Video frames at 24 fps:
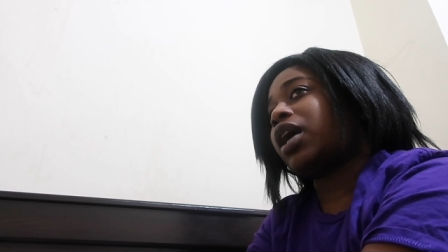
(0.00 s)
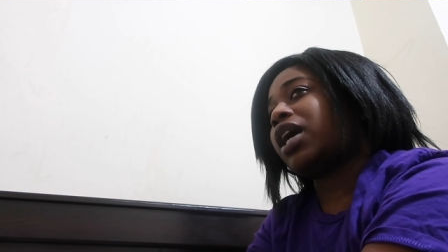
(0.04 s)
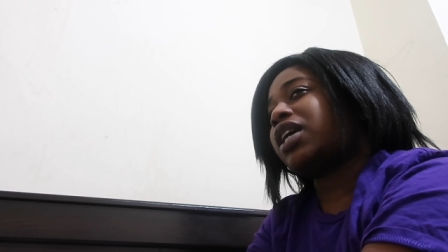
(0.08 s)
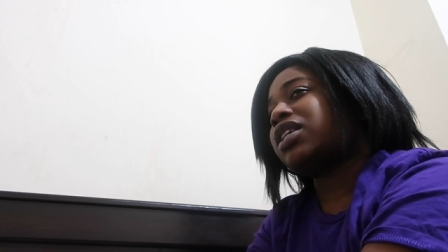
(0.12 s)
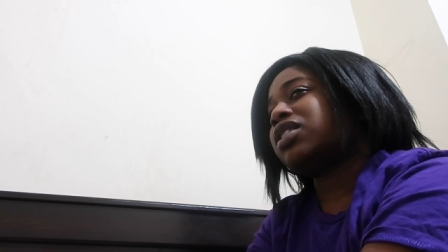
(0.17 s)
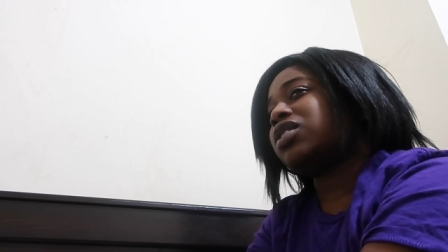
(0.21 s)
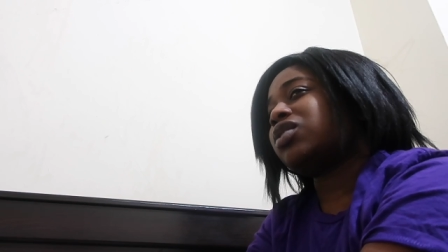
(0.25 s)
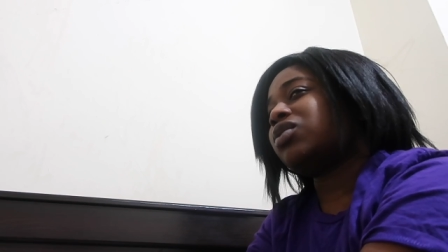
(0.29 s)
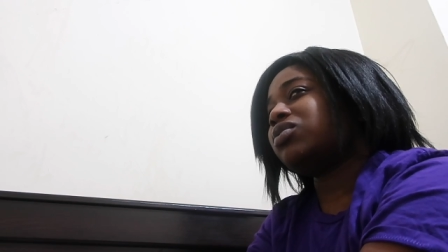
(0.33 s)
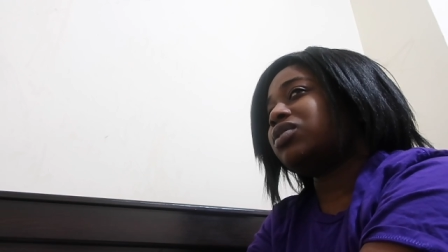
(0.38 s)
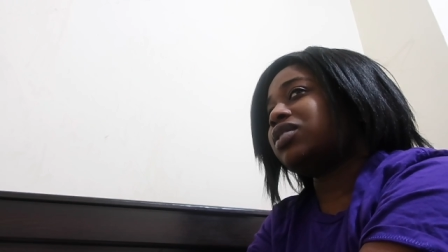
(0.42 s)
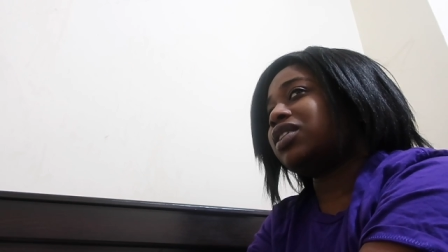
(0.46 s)
I
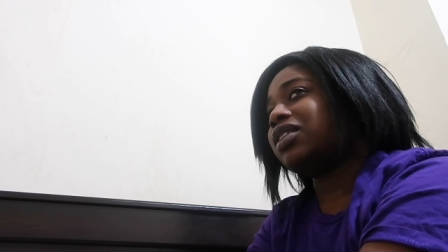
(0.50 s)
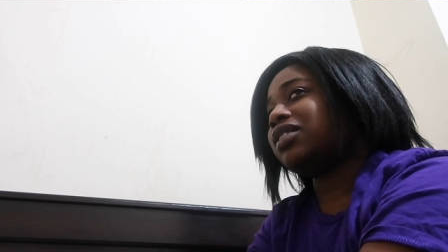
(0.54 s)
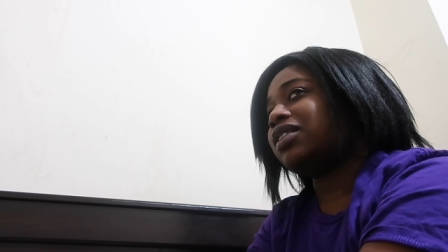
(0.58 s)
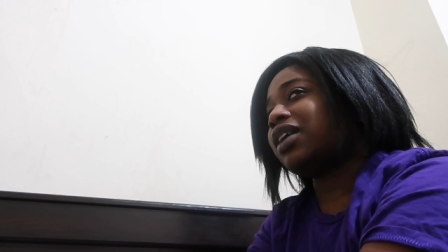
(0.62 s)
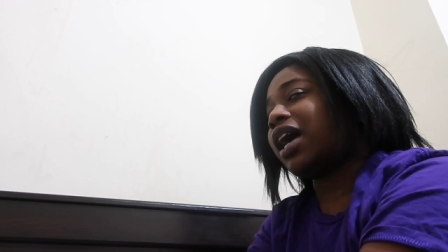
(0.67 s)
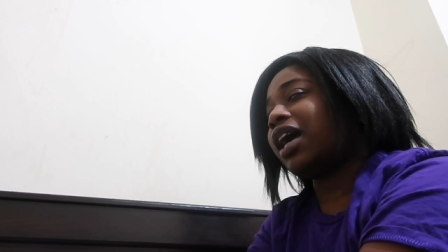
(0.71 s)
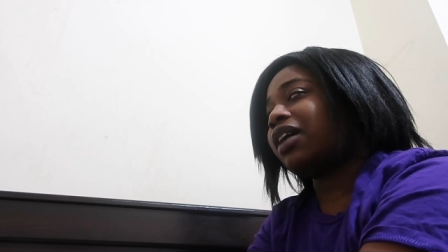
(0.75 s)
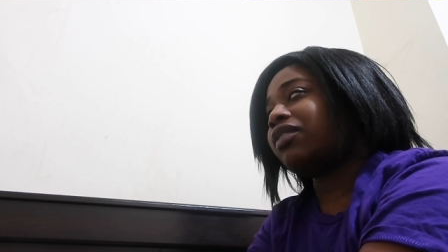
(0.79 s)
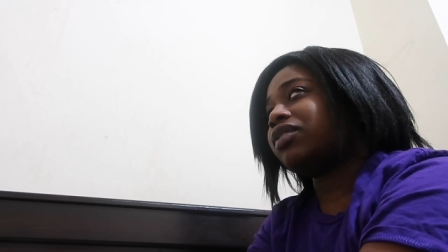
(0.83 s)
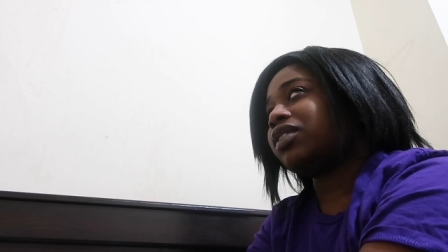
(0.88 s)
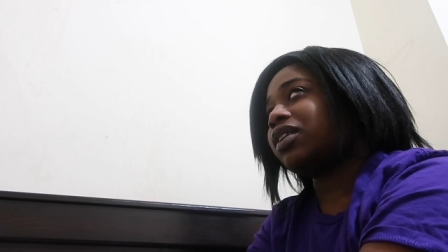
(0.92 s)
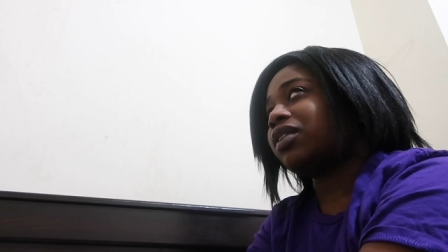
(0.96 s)
still did,
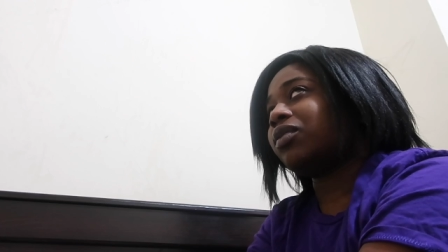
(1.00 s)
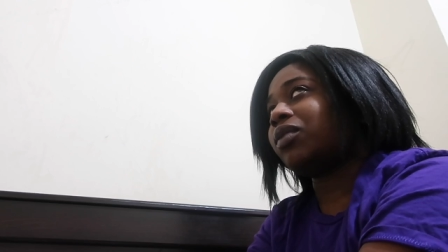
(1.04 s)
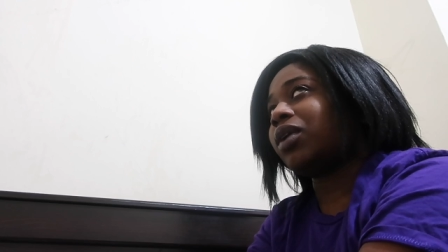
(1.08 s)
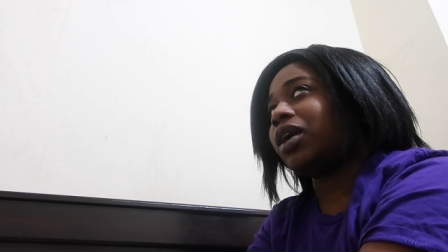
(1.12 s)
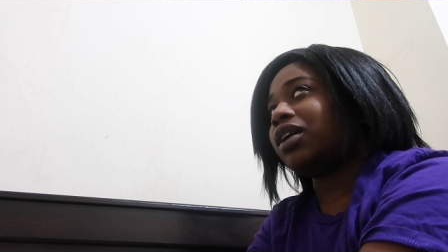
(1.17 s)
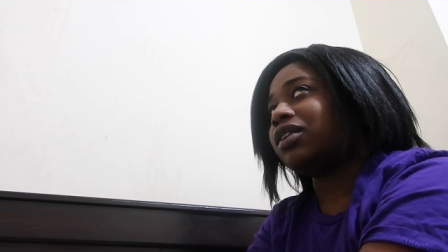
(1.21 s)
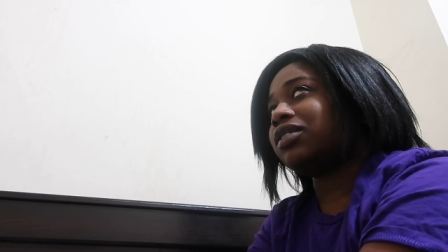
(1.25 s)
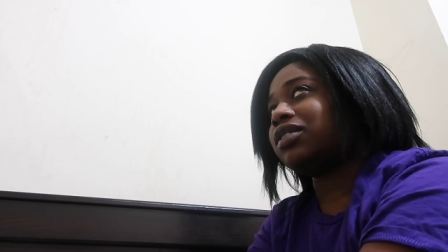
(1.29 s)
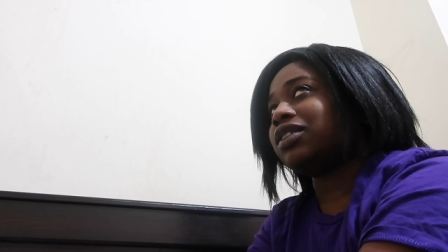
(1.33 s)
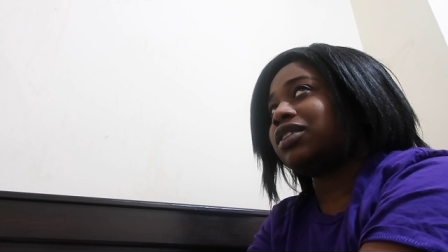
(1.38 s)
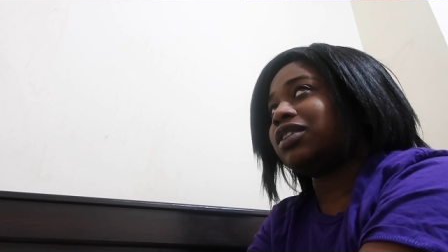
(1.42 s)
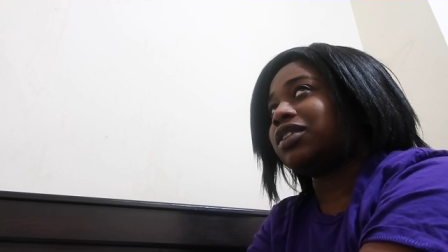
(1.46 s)
after a
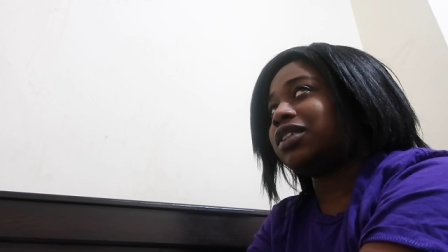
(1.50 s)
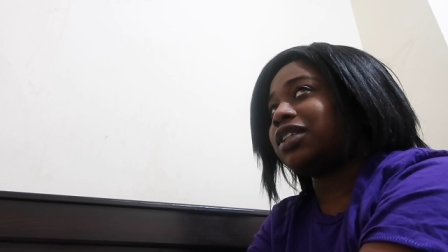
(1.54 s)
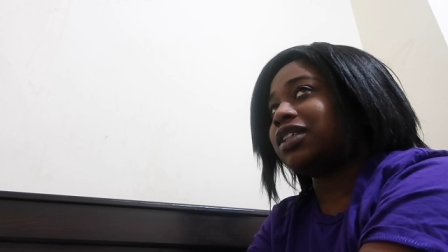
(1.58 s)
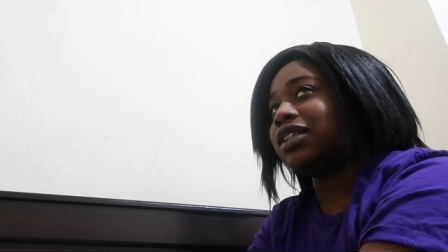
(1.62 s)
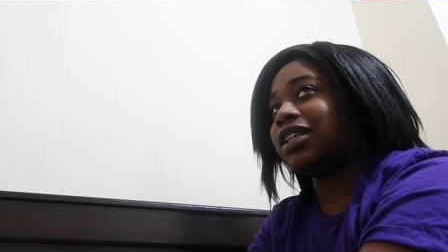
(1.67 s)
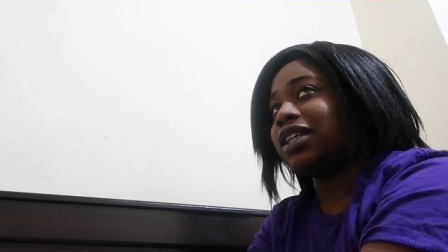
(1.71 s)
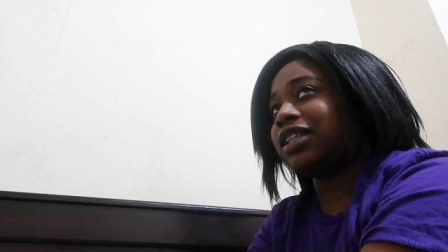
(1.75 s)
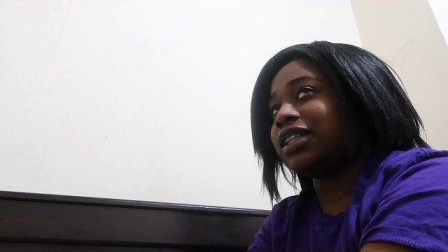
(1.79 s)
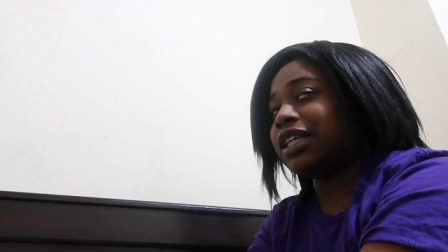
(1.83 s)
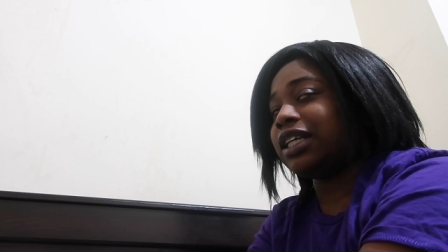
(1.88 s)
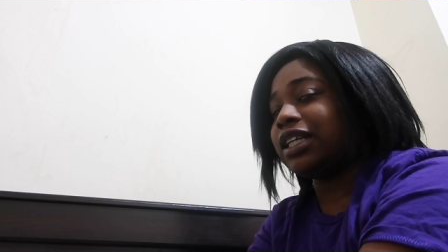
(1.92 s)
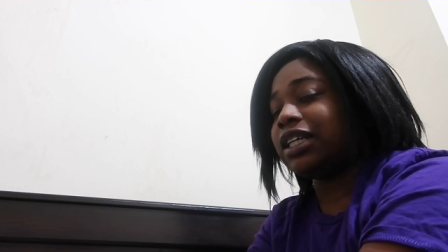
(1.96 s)
while, I still did
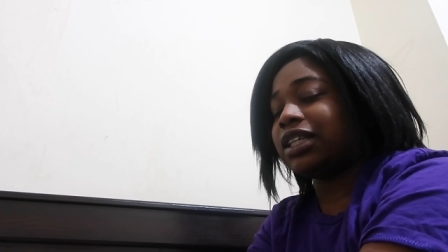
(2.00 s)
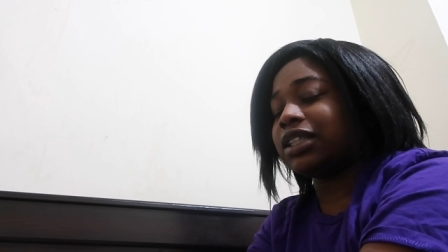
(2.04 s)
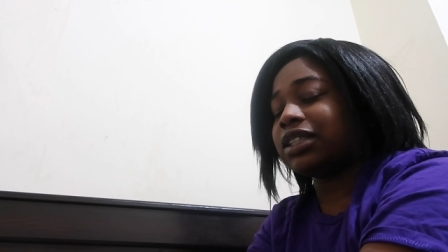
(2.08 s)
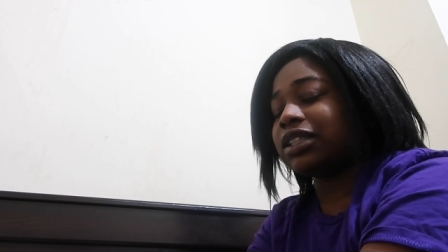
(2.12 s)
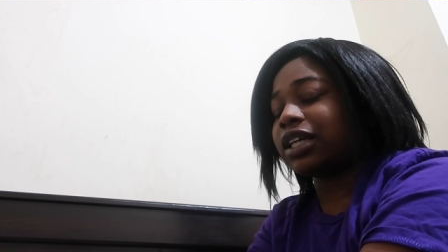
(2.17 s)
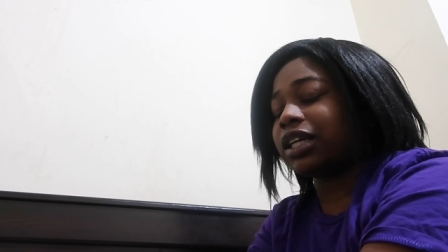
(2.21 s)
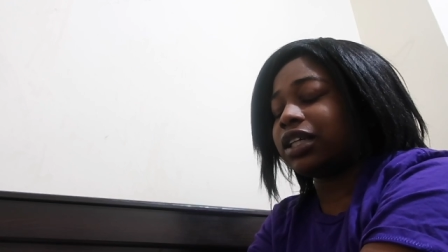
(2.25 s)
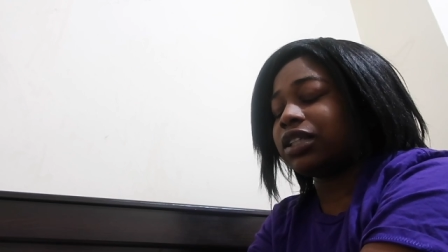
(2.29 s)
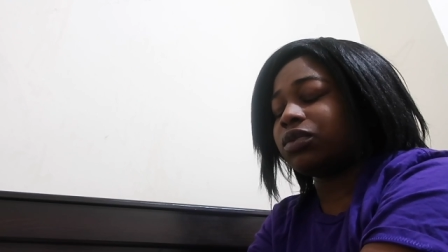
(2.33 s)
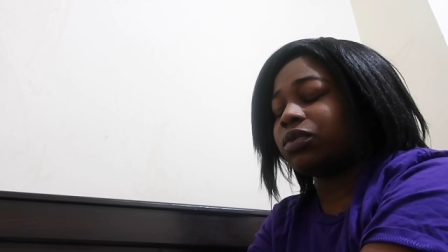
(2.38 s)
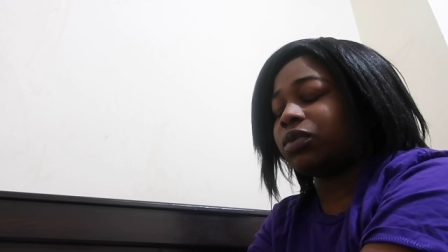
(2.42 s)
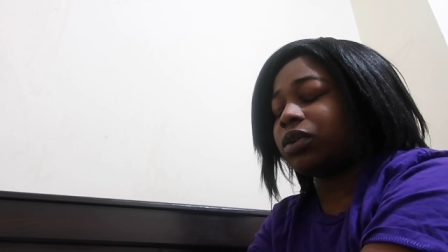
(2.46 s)
the dating
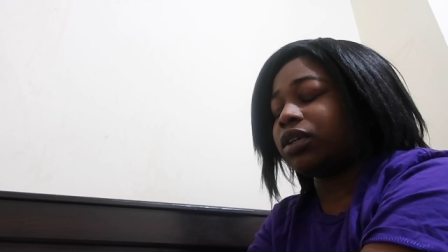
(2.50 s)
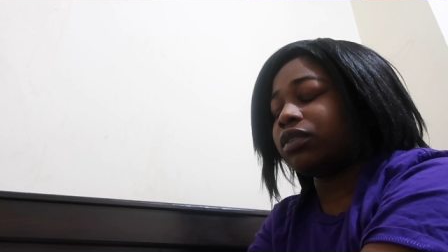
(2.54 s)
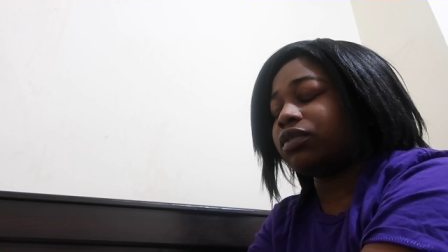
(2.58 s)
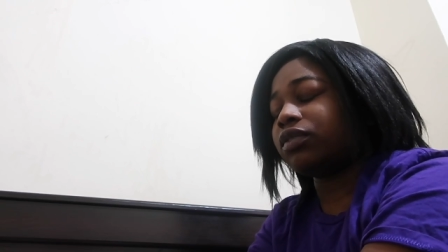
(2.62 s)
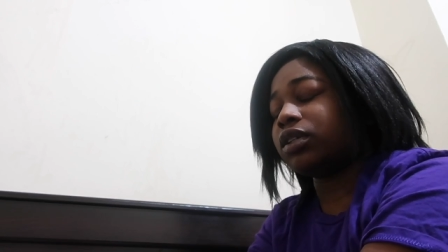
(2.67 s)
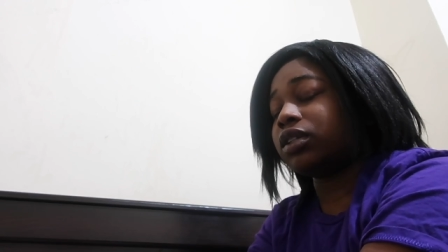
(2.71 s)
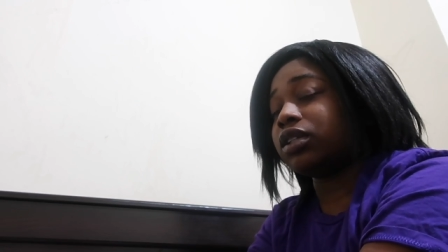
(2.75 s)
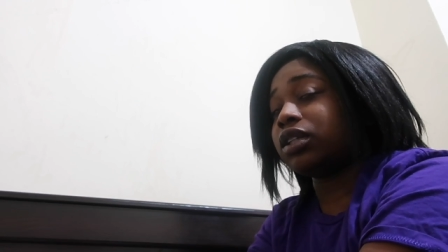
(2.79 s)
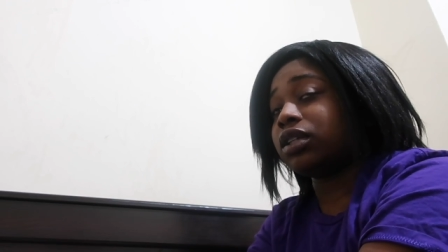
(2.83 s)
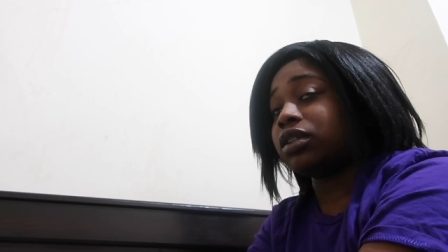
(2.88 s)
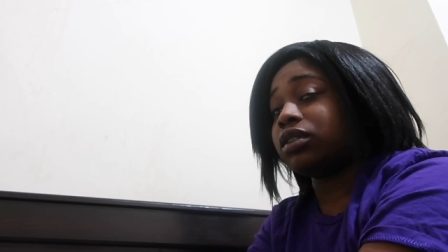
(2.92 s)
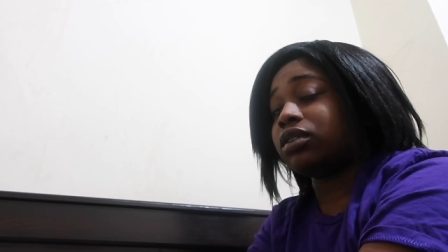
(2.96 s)
sites or whatever,
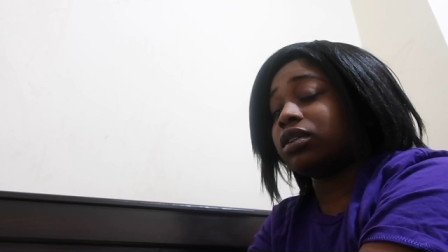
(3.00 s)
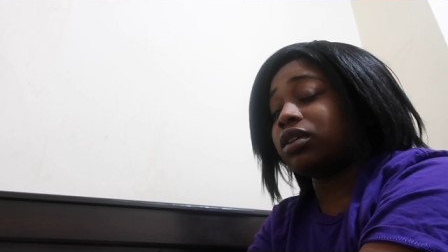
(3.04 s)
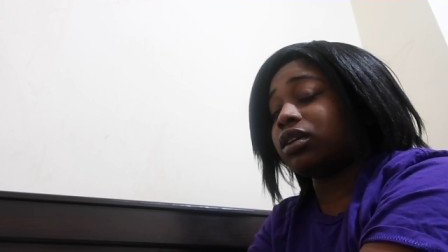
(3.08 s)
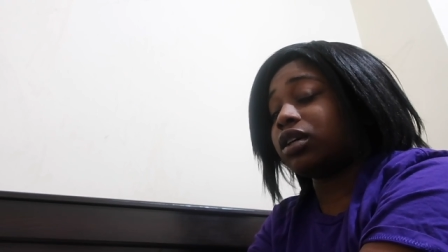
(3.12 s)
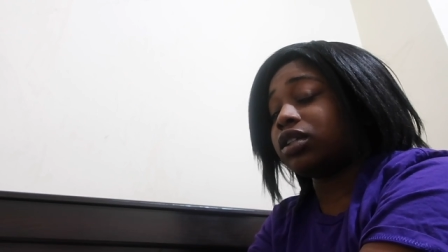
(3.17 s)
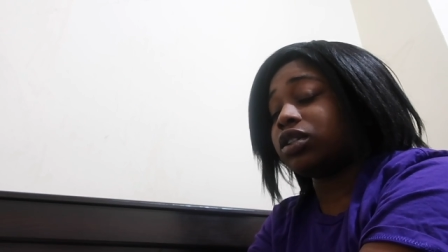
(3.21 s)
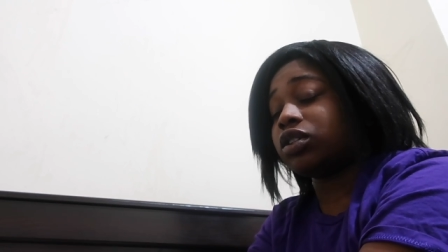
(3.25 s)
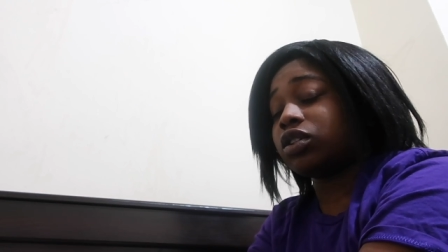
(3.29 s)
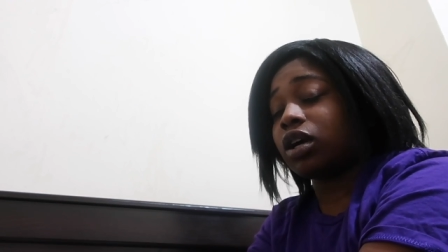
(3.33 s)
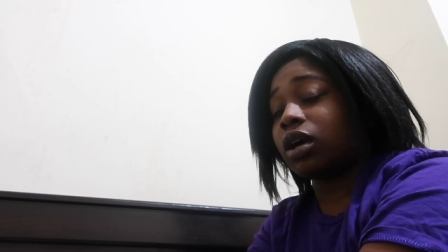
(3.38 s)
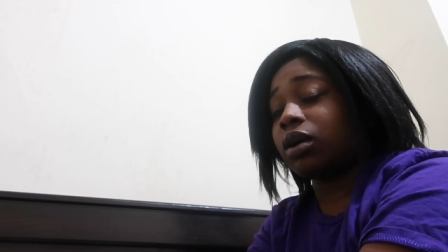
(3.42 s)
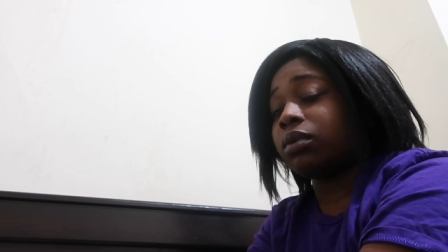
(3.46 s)
and then
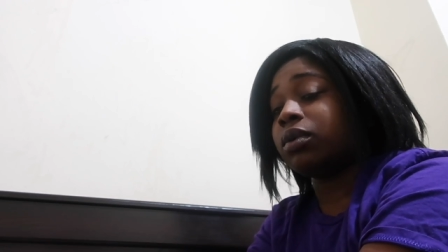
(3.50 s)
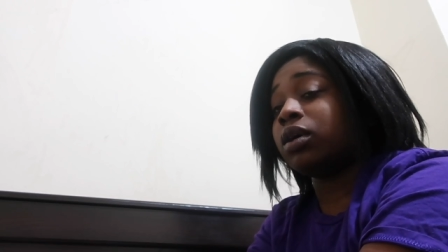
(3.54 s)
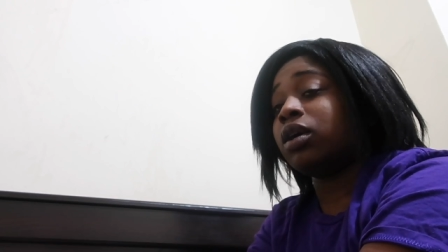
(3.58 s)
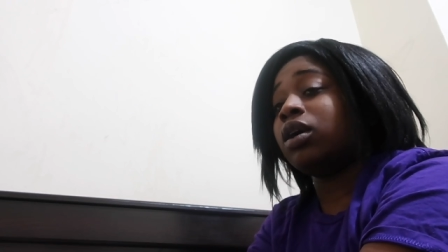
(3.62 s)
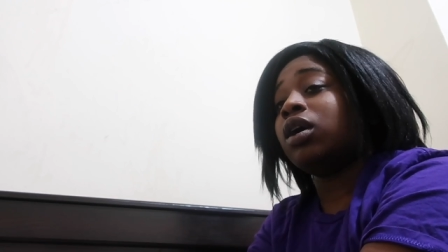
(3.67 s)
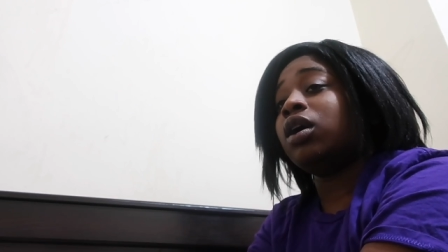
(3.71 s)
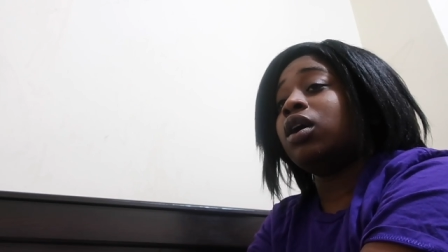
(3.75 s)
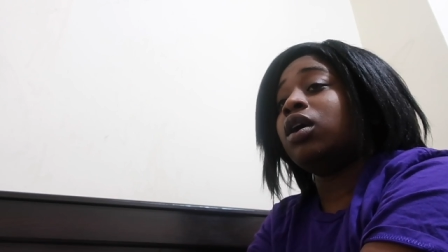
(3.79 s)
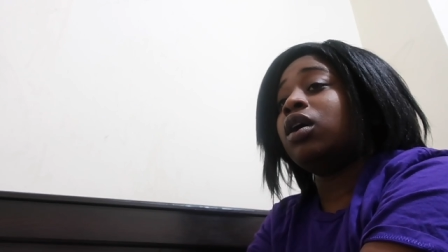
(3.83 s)
I stopped.